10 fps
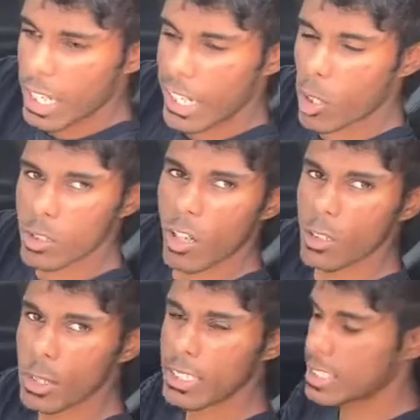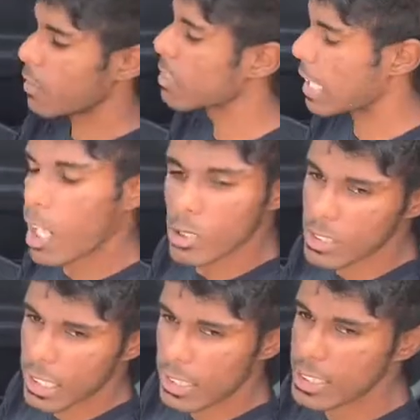it goes all the way to
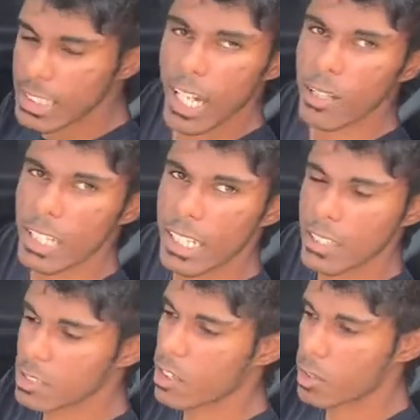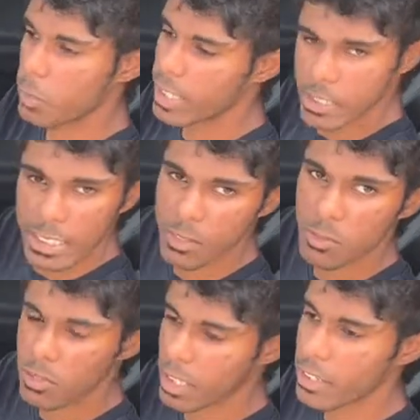7,000, and the sound that this car makes is
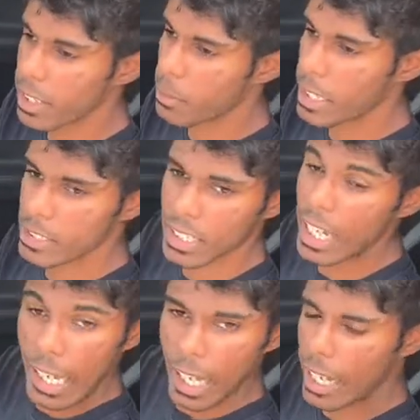very amazing.